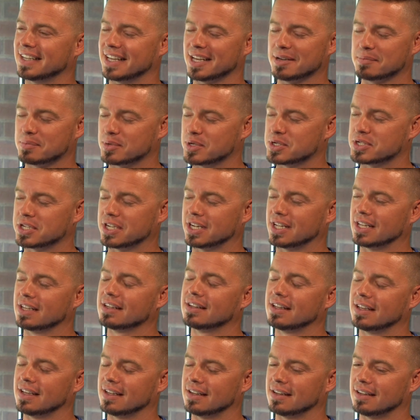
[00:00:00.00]
Yeah, appreciate
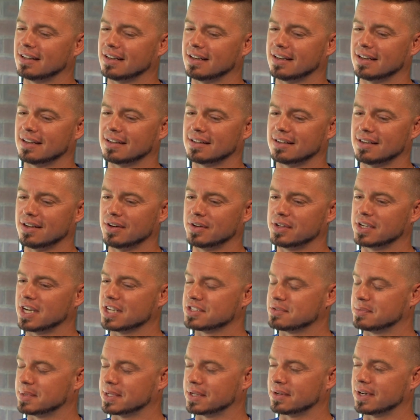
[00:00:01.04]
it. And no, you
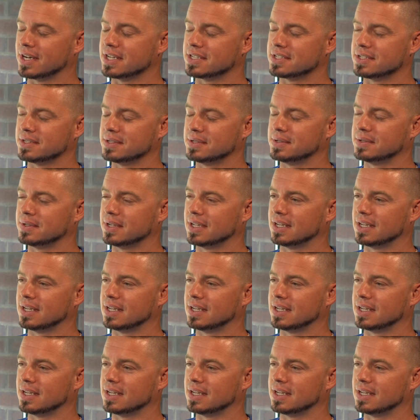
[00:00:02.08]
guys have been great too.